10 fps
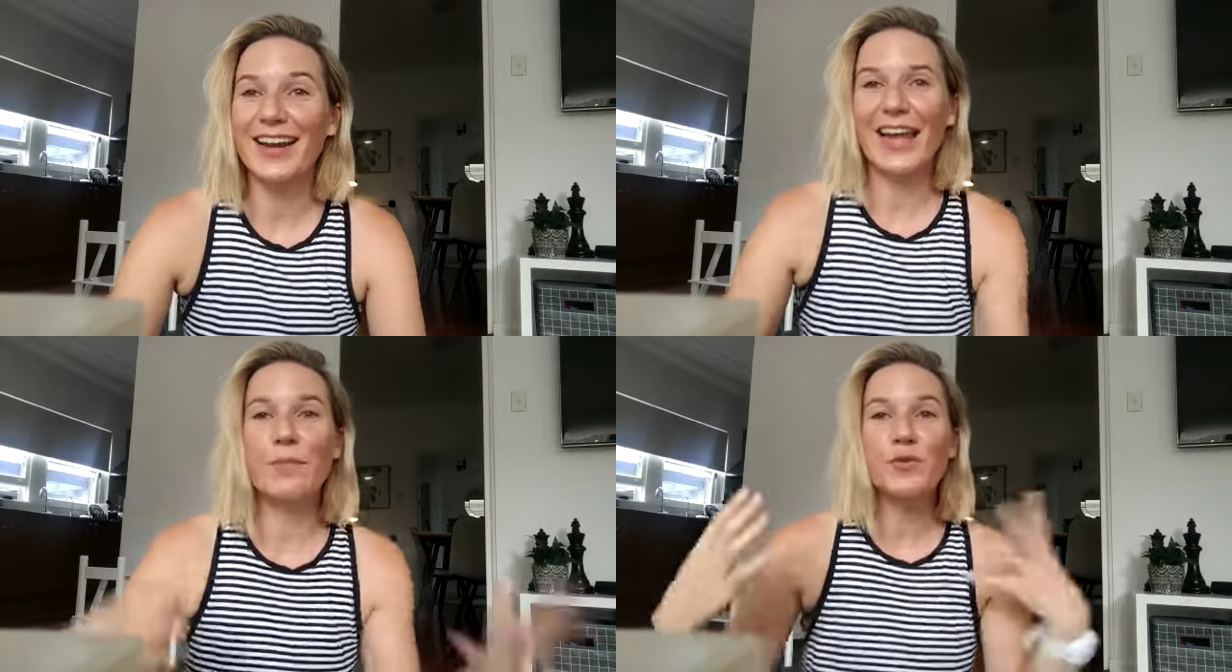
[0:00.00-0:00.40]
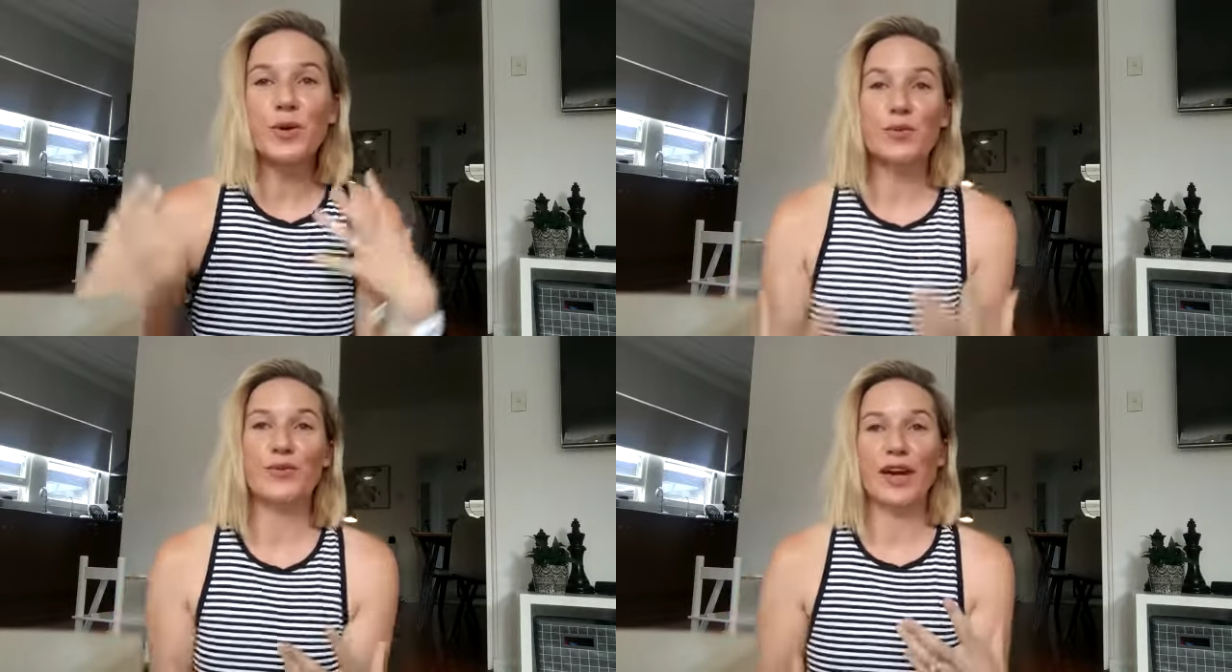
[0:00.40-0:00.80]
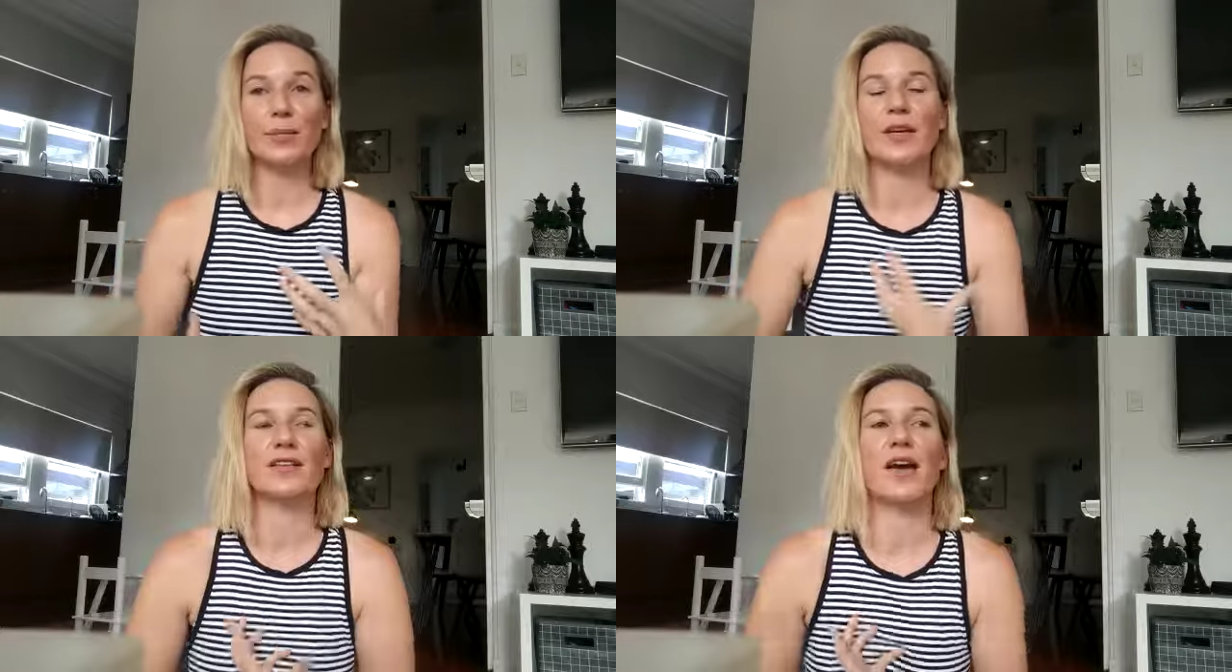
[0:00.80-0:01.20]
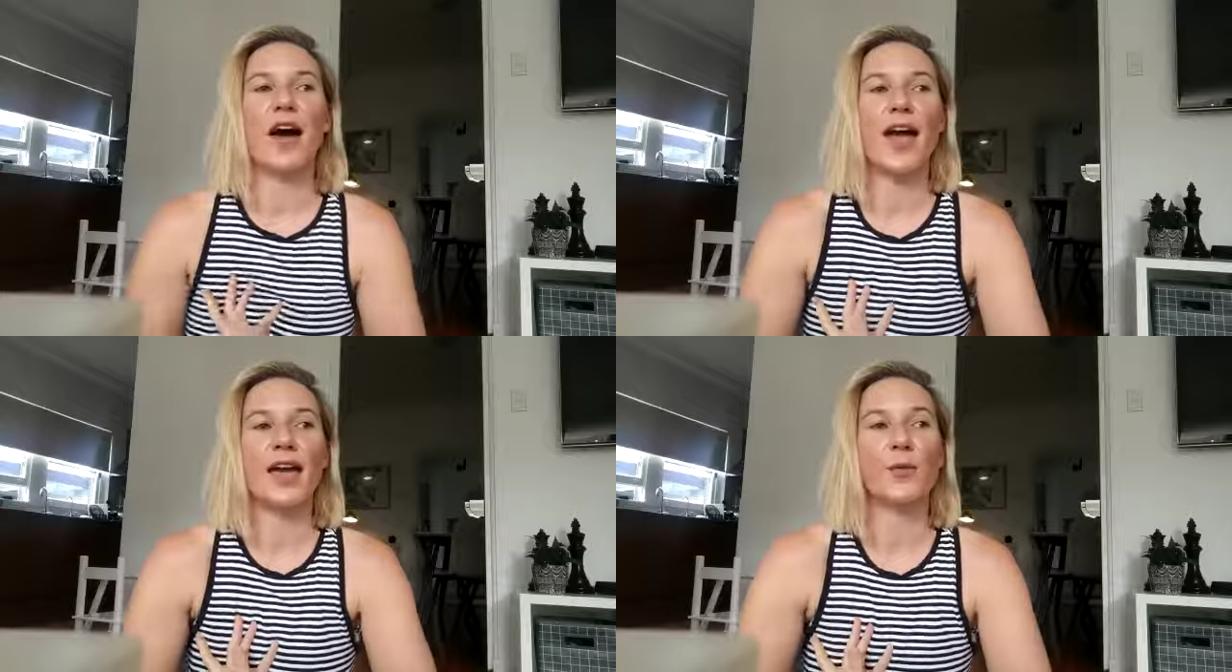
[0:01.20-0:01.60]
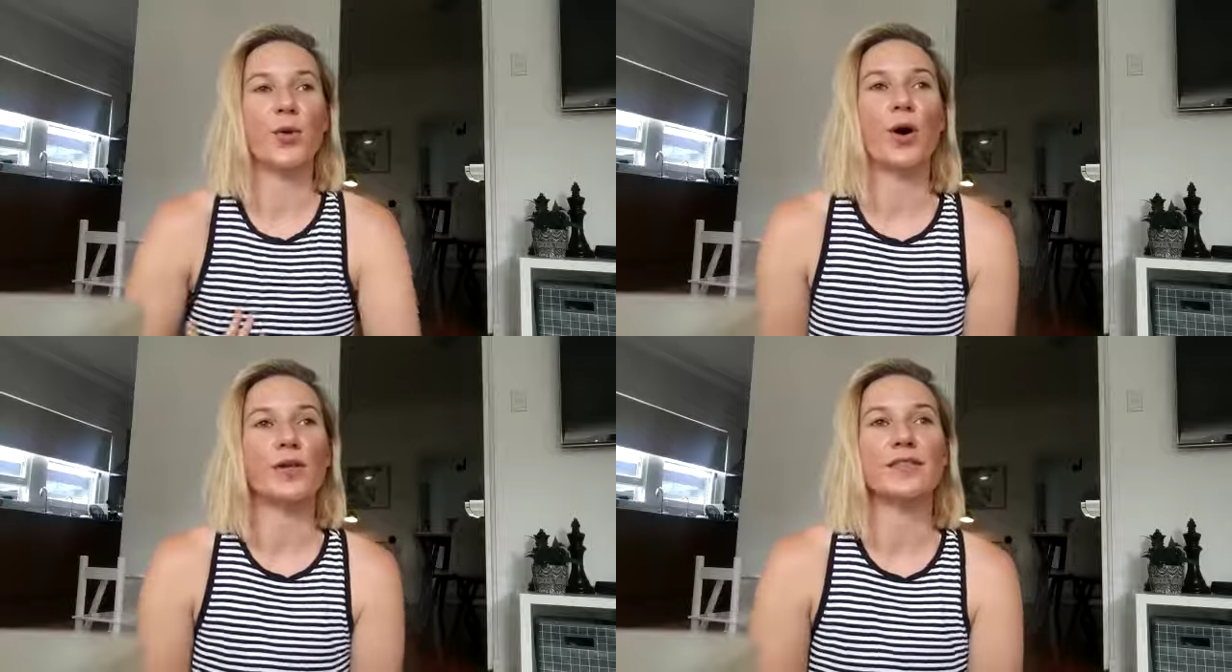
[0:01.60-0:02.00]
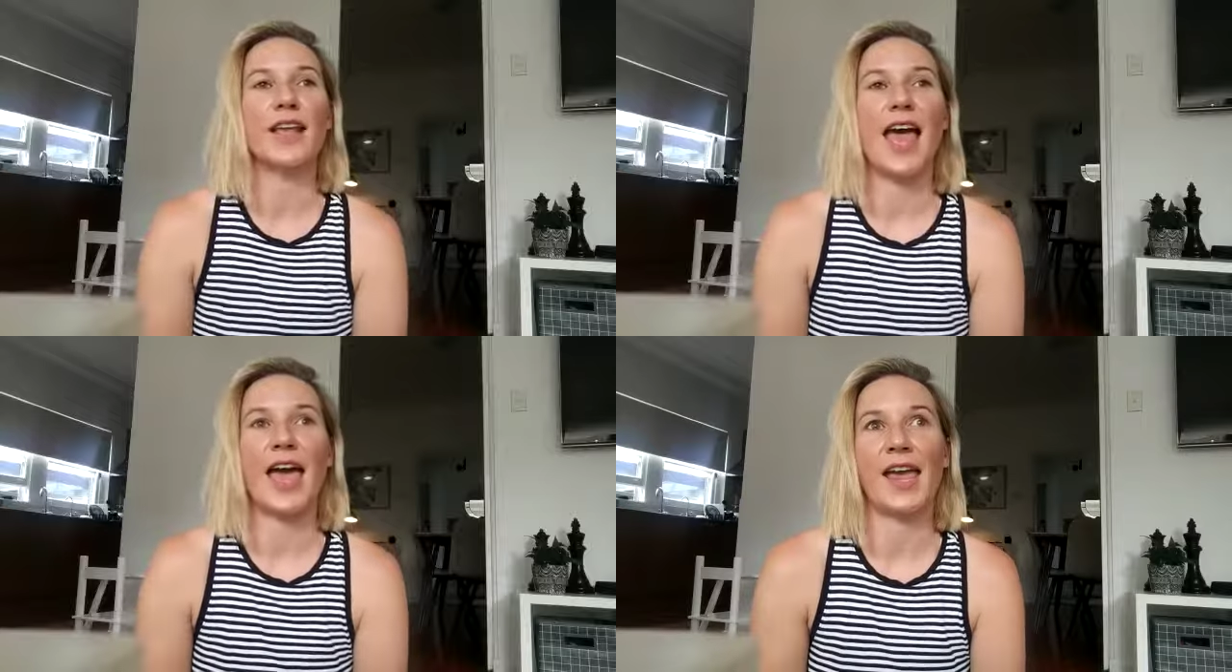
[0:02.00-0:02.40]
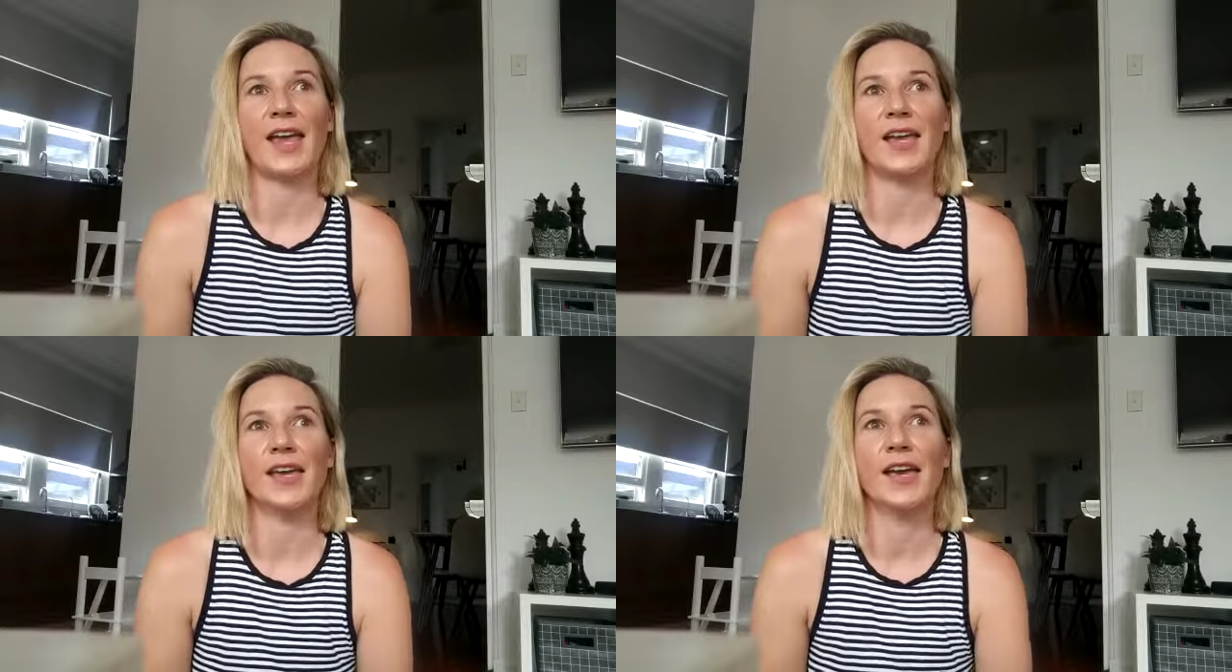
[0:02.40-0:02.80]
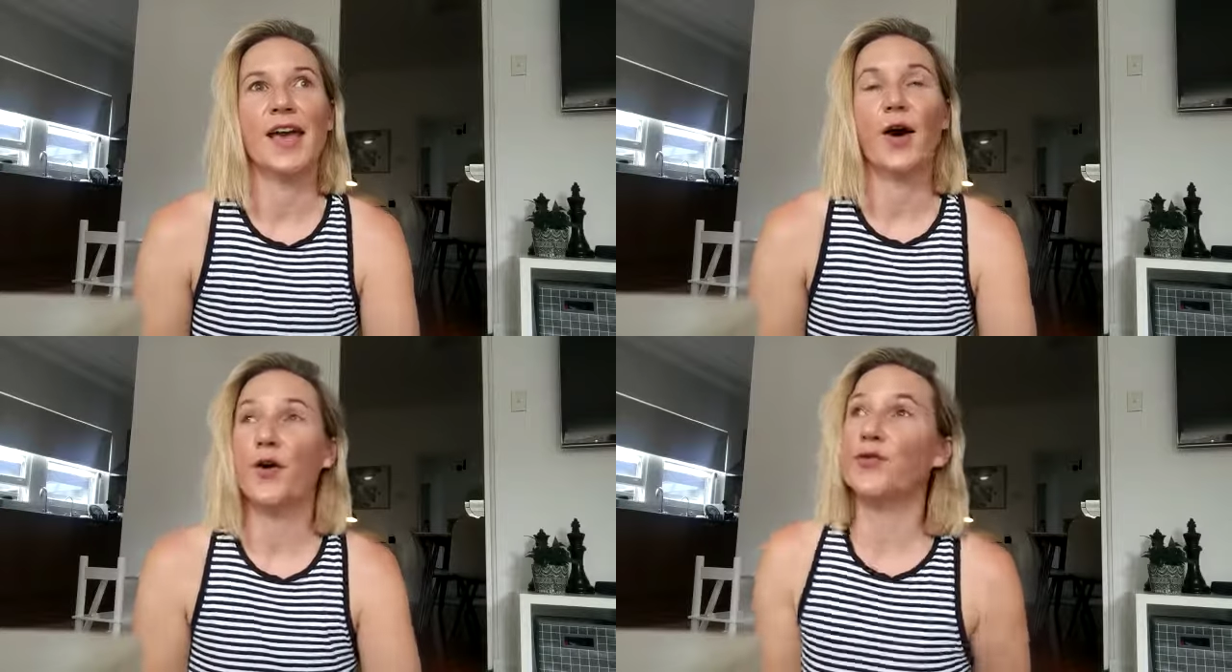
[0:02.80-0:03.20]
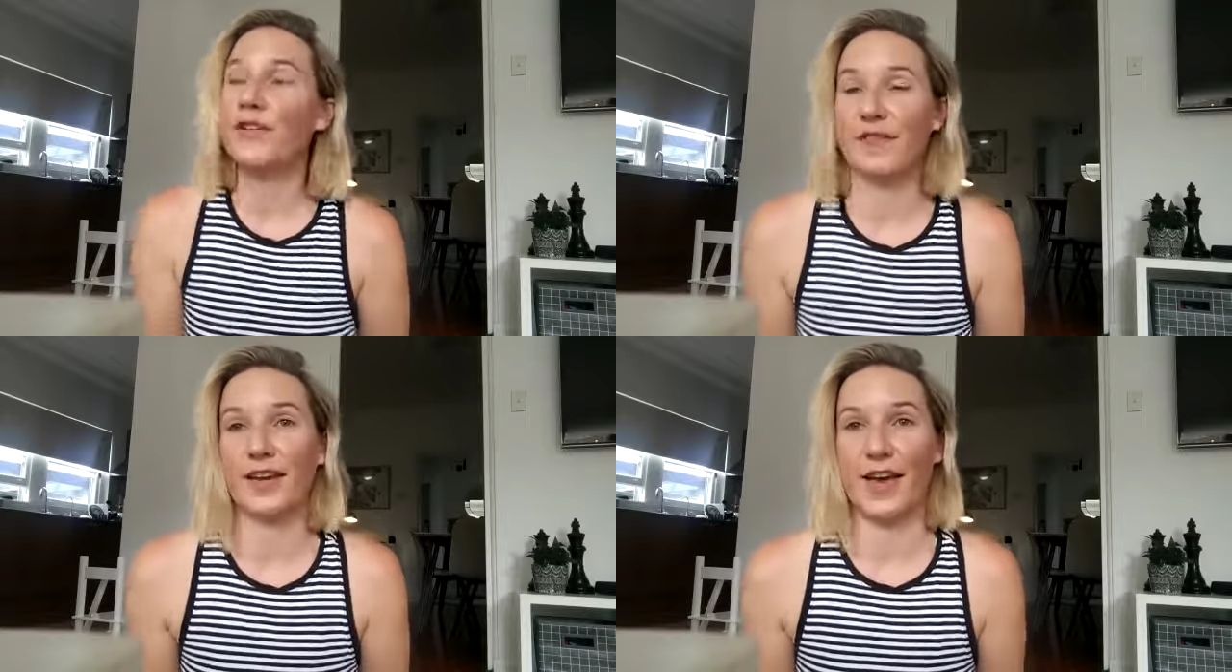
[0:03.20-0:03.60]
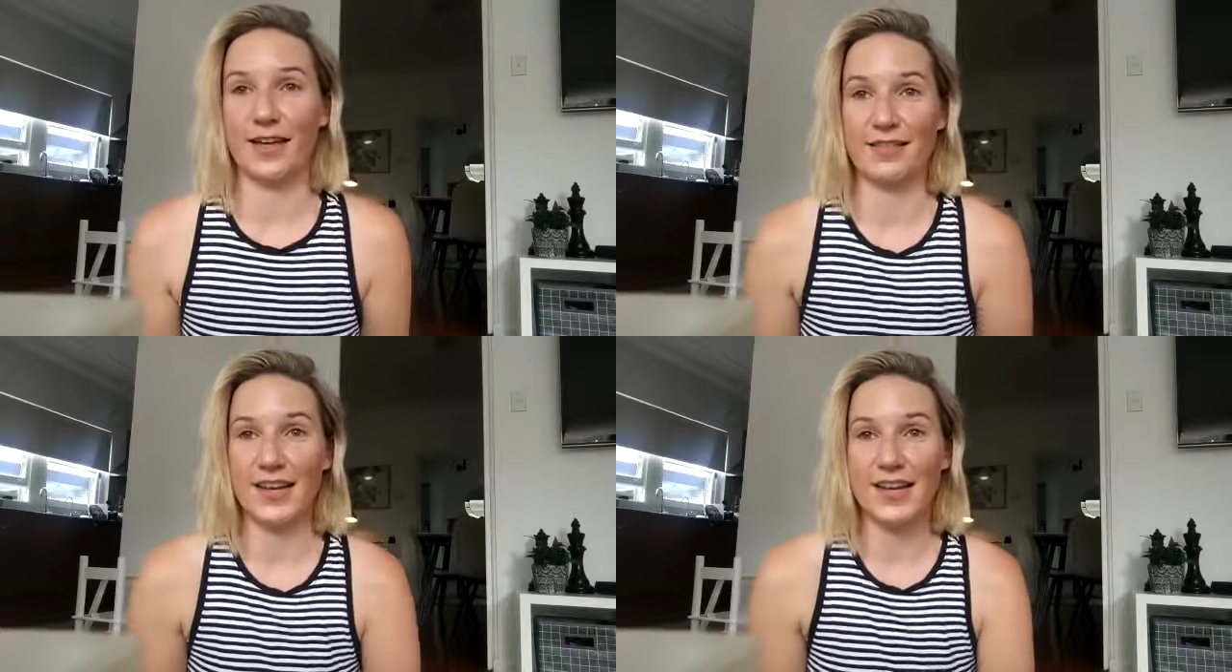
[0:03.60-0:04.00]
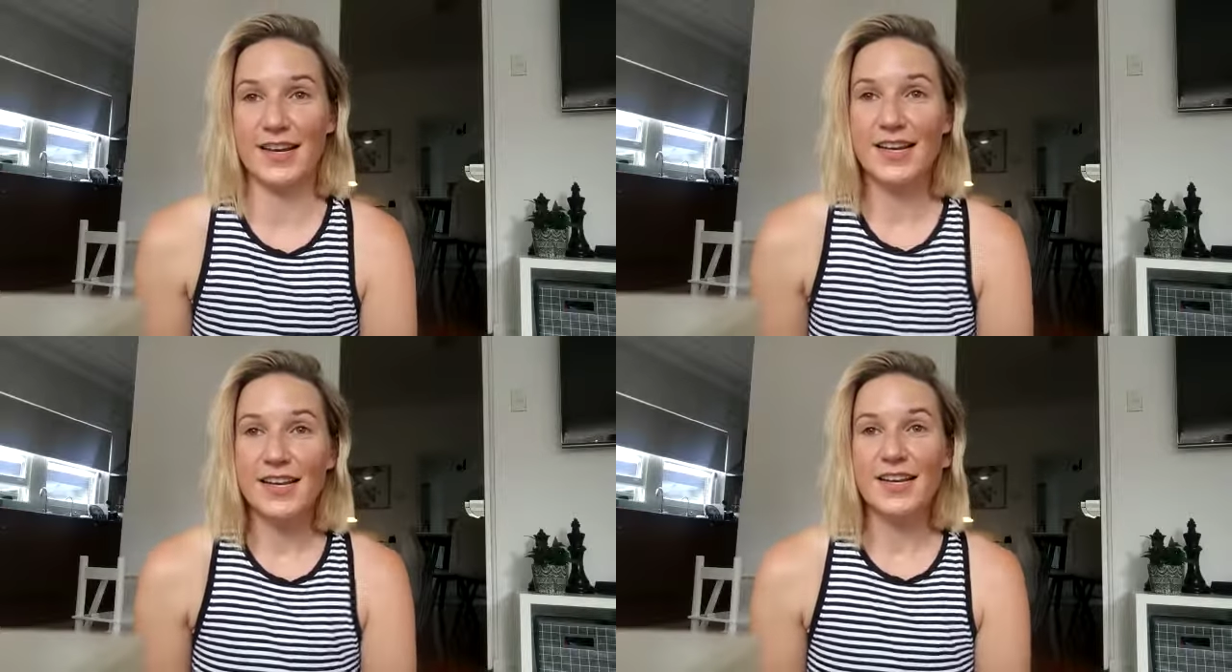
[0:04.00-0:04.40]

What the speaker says: And I came to Urban Rec because I was a horrific athlete,